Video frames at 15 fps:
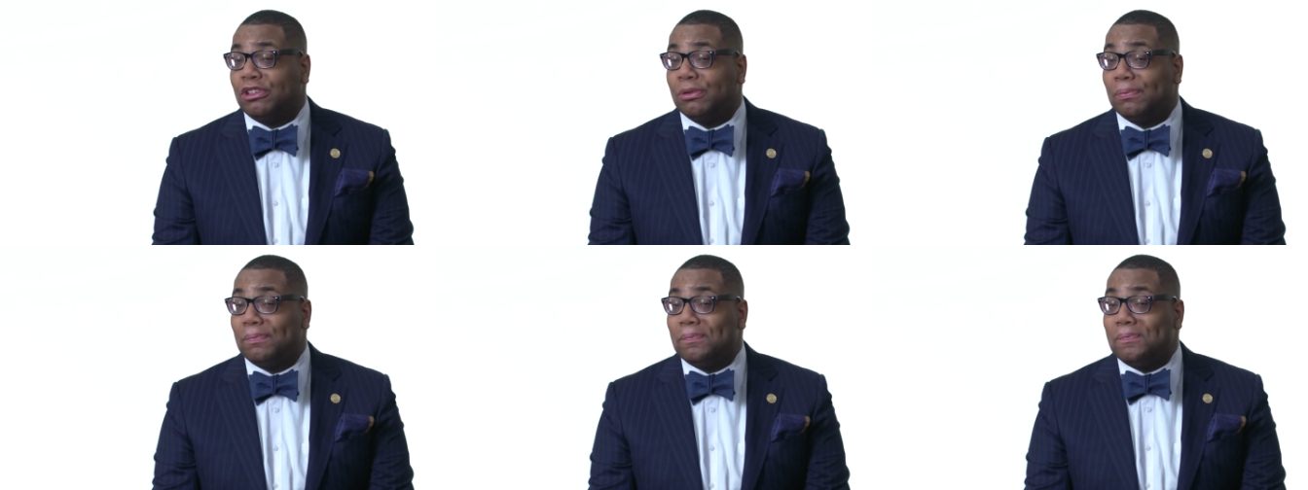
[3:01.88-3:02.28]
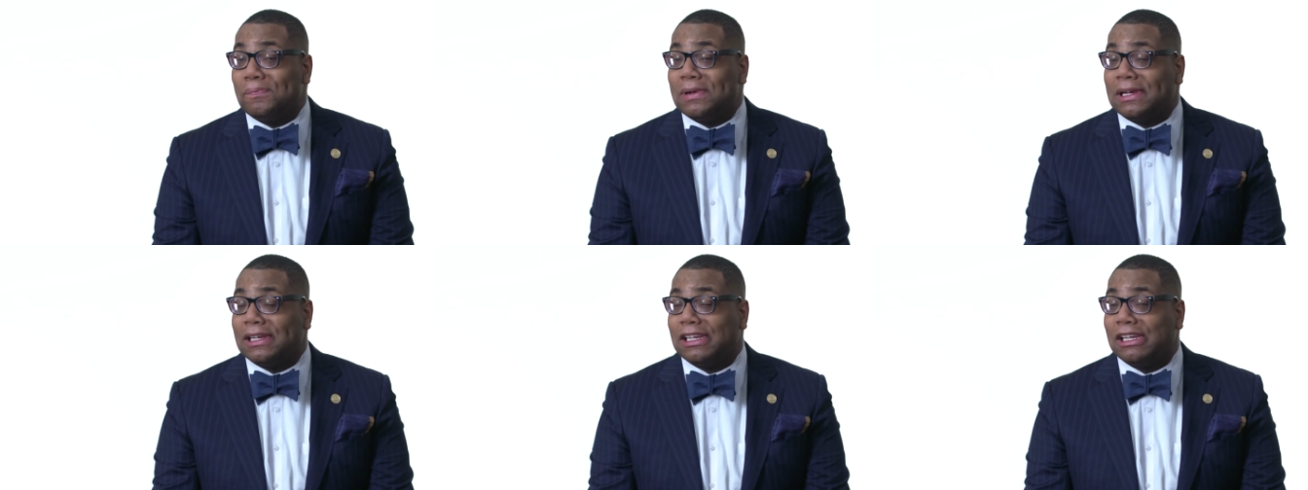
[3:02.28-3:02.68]
to
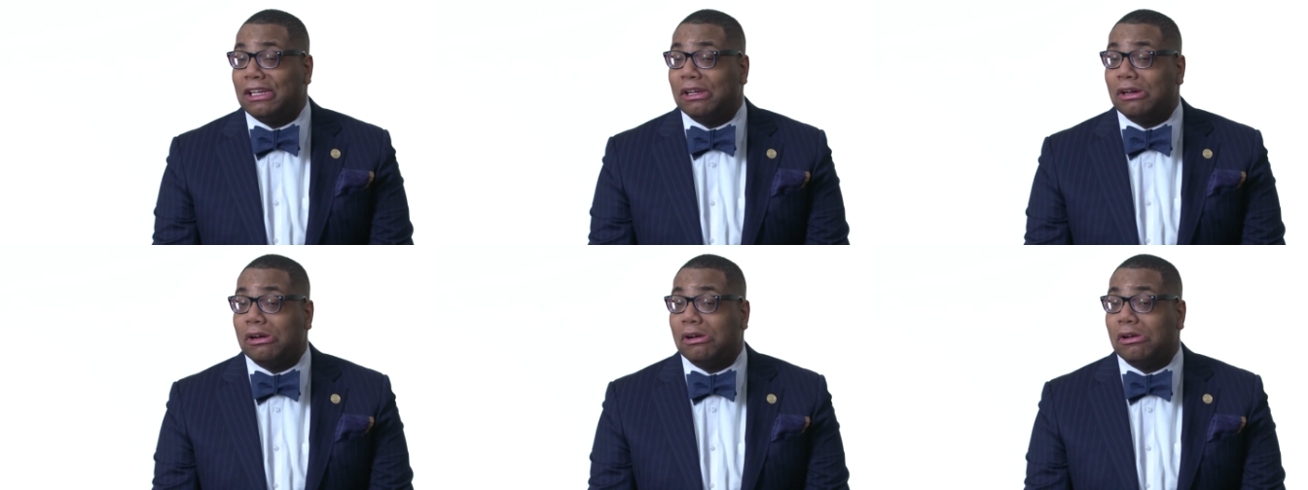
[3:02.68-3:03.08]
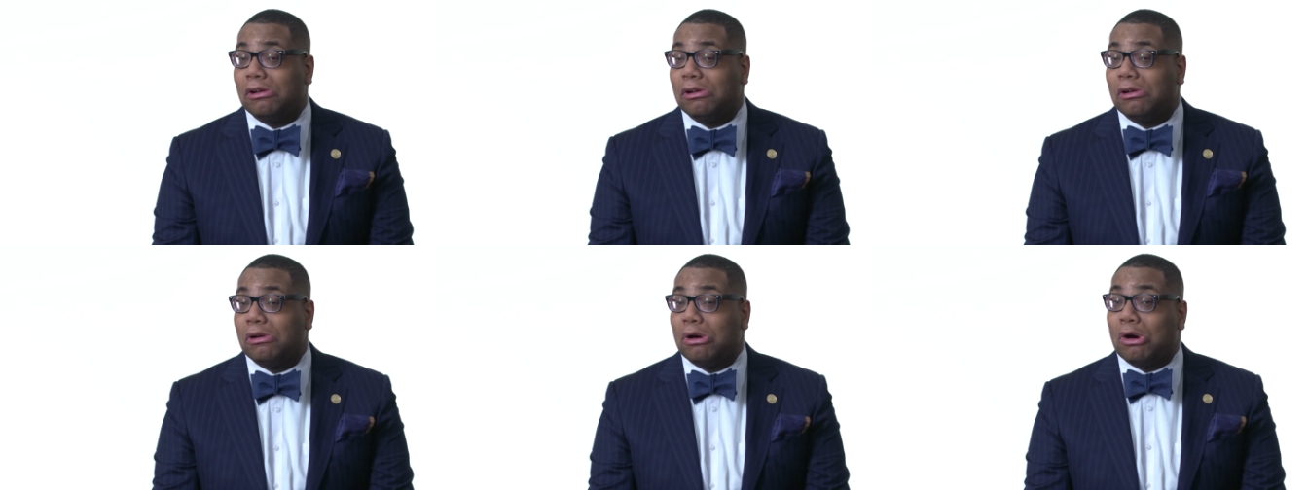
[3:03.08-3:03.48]
be
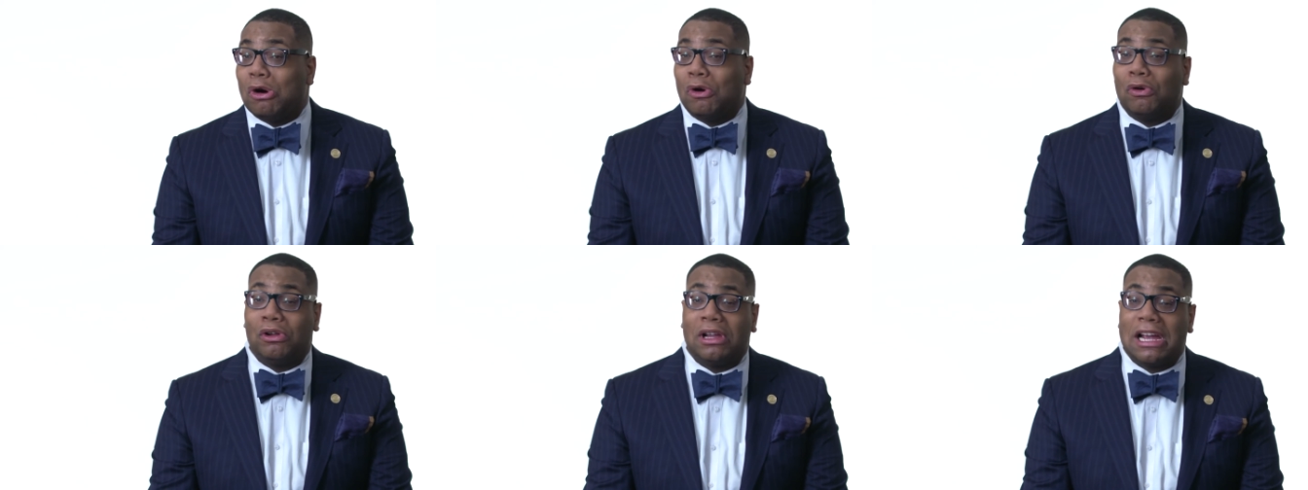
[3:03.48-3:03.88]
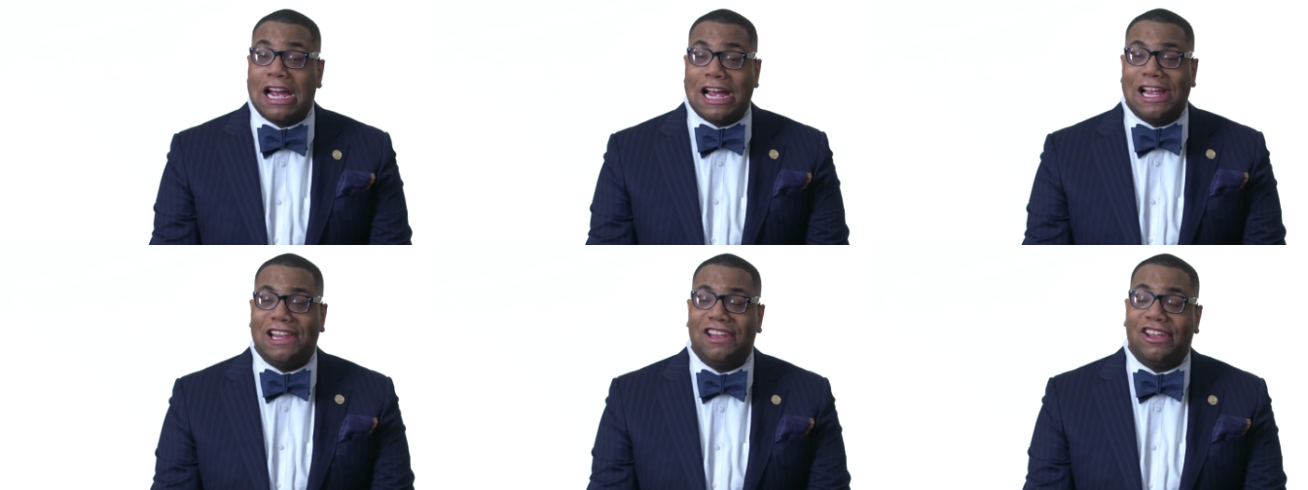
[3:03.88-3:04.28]

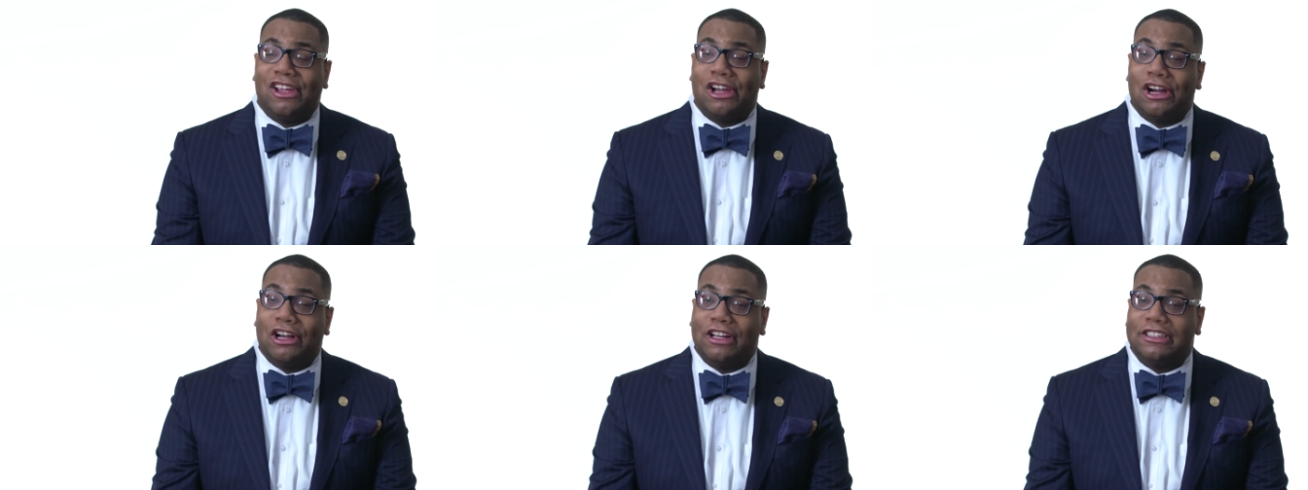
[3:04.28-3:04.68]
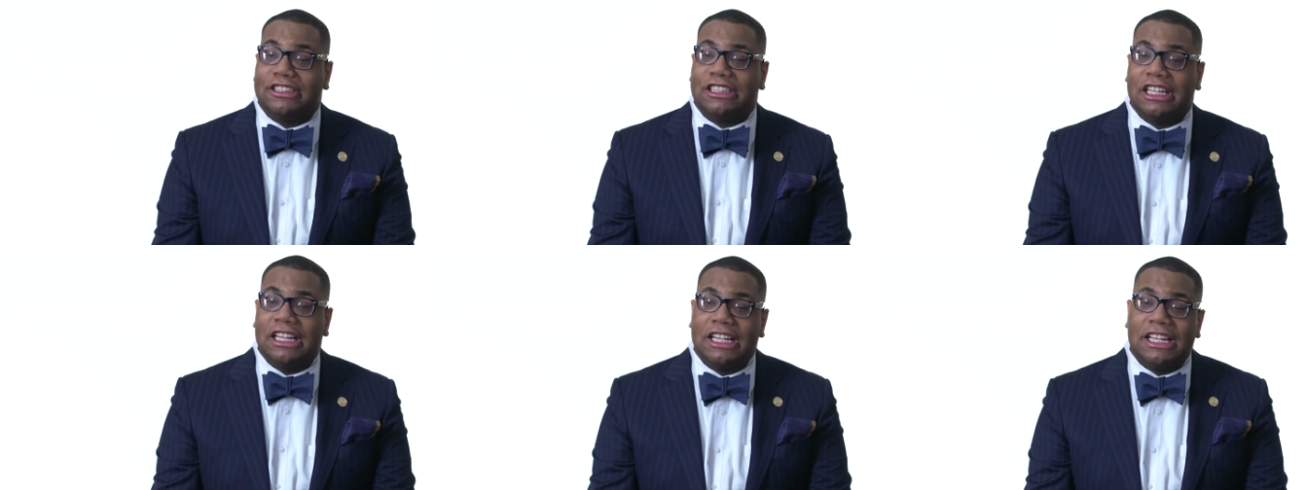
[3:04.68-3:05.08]
okay, cause